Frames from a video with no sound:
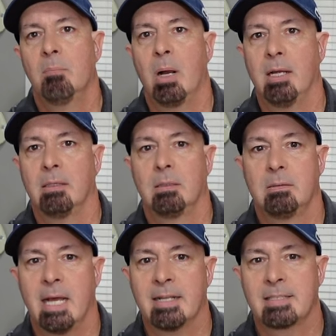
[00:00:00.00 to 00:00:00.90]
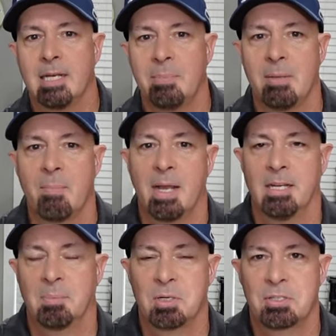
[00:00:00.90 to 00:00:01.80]
but that's gonna be my
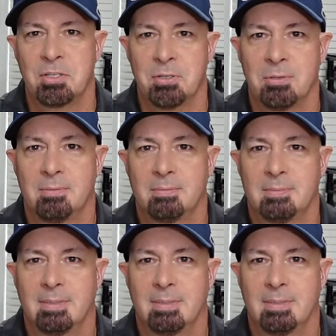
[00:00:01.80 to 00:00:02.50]
number 2